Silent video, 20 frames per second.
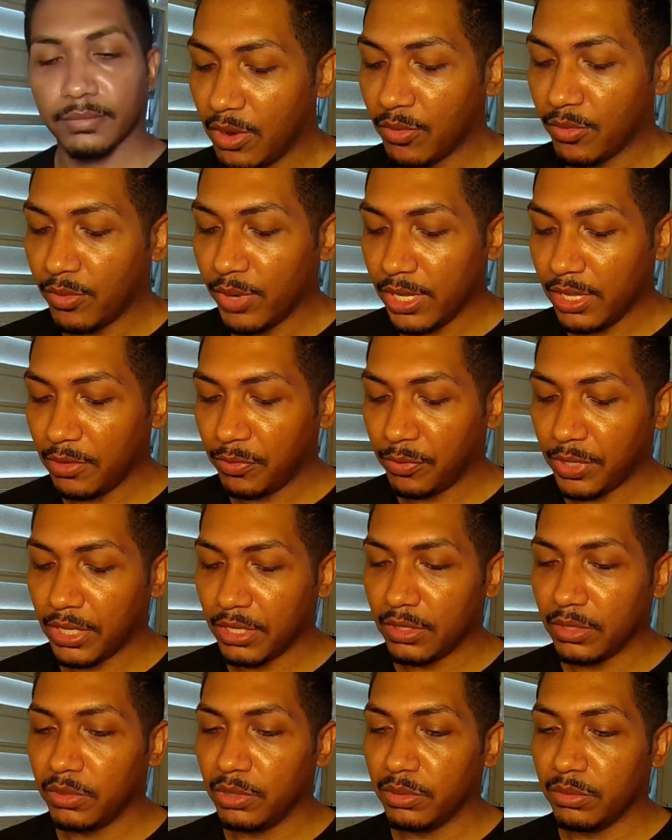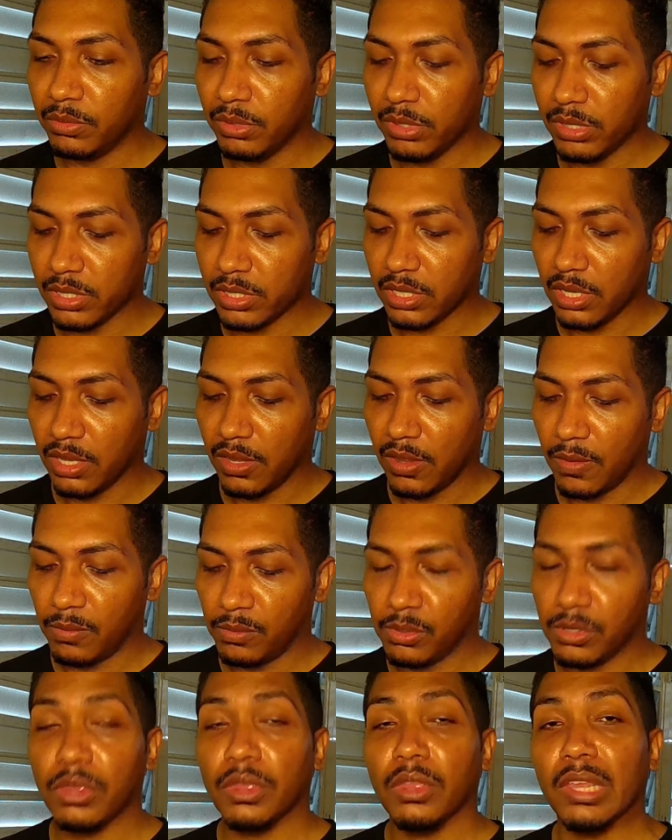Ring Fit was
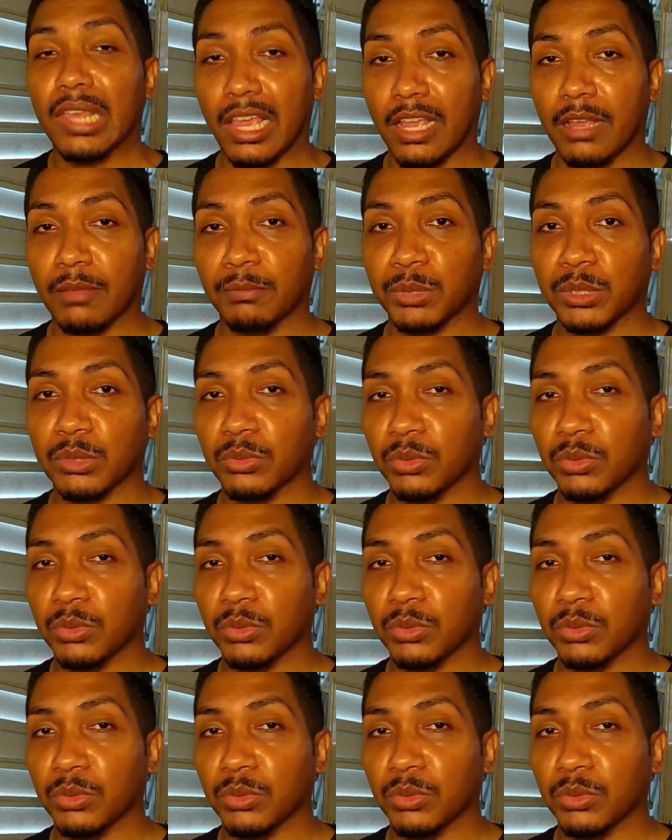one of the games,